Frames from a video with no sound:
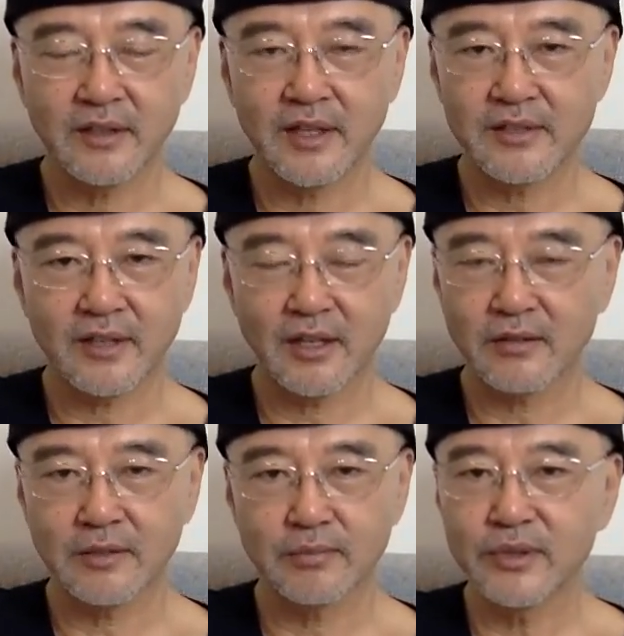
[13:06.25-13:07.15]
as a
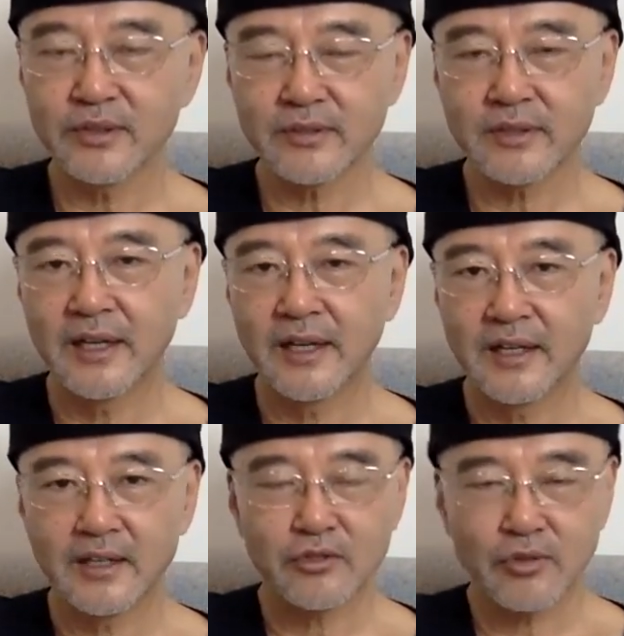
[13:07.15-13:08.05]
Catholic priest,
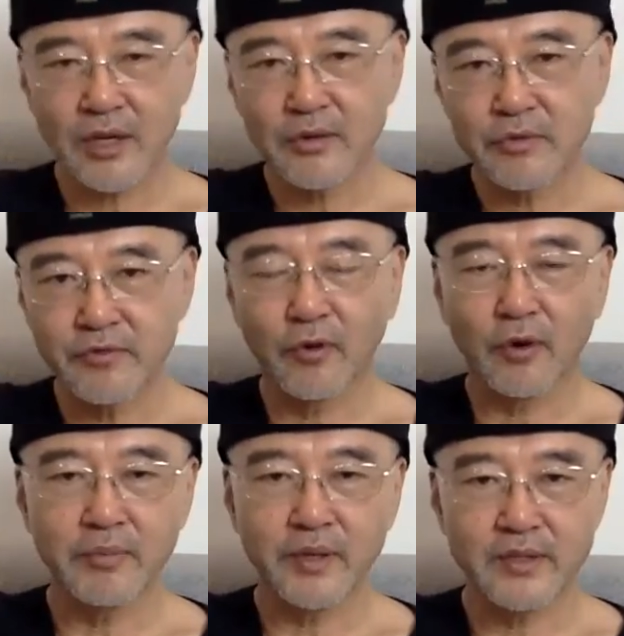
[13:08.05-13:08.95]
he tried to
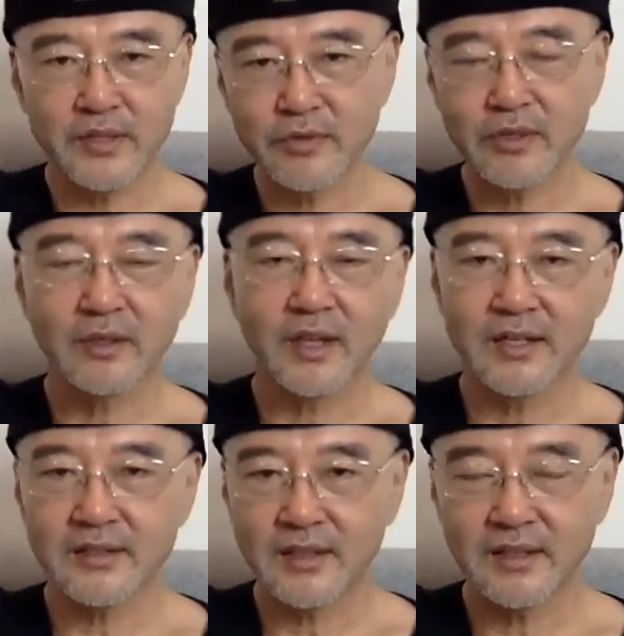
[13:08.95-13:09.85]
reform because he
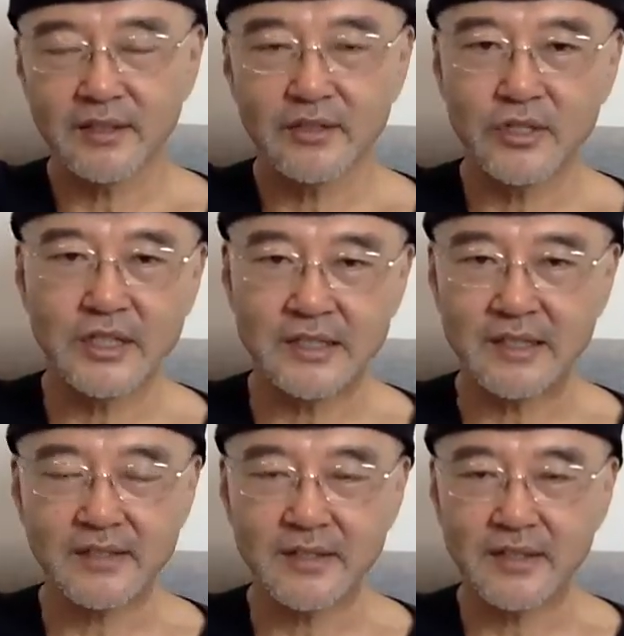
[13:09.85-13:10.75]
realized that it is
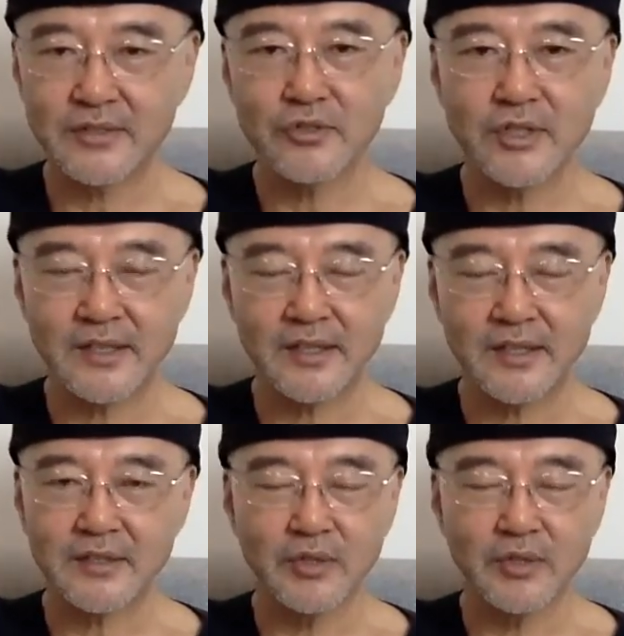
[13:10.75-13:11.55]
Jesus.